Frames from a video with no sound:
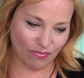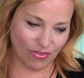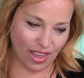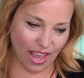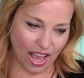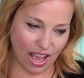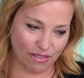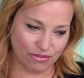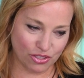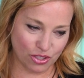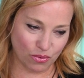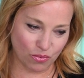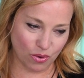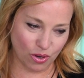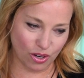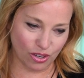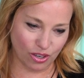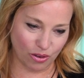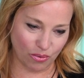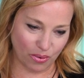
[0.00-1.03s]
after
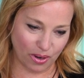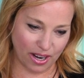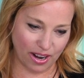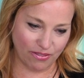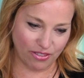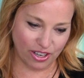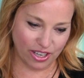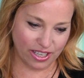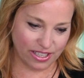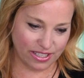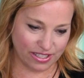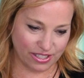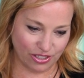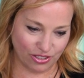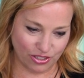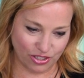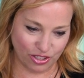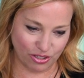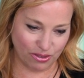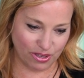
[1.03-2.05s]
work or whatever it is
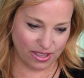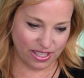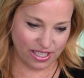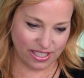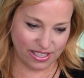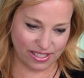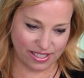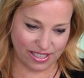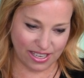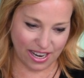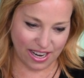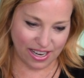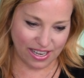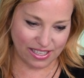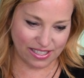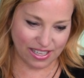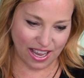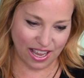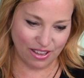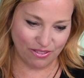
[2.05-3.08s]
you're doing these
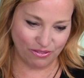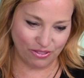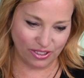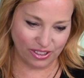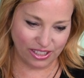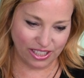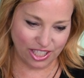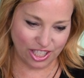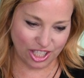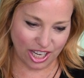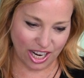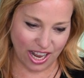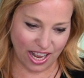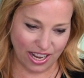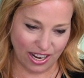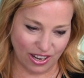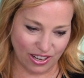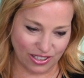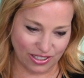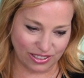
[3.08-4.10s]
days. Hi, Felicia. Hi,
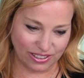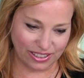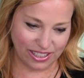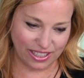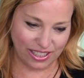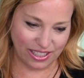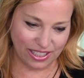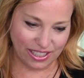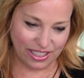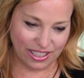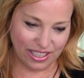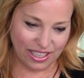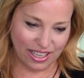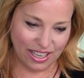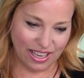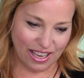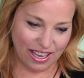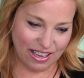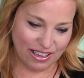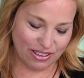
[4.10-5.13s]
Holly.
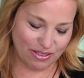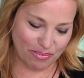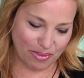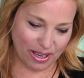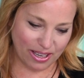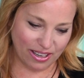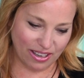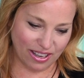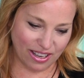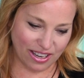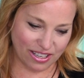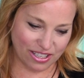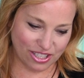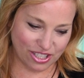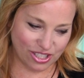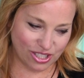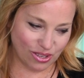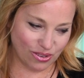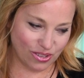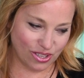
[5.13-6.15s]
Oh my gosh,
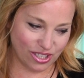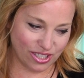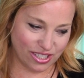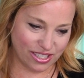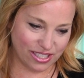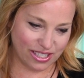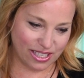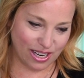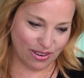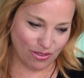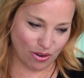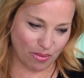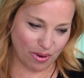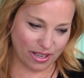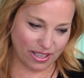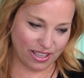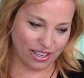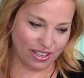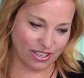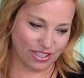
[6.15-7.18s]
so good to see
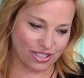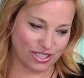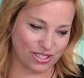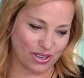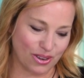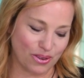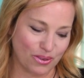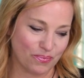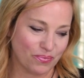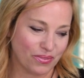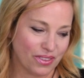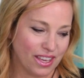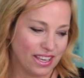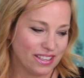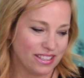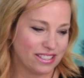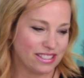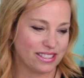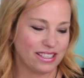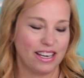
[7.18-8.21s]
everybody here. So
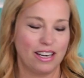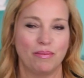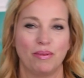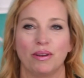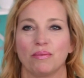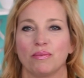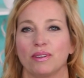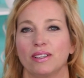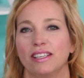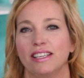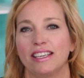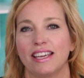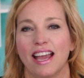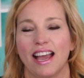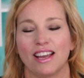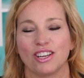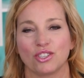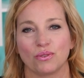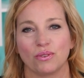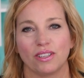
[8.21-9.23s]
this is going to be a really
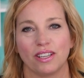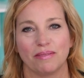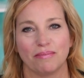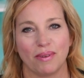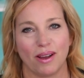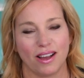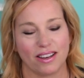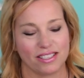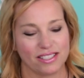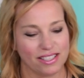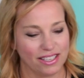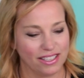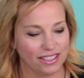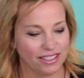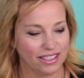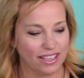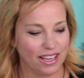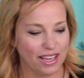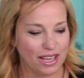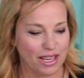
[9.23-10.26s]
casual unboxing.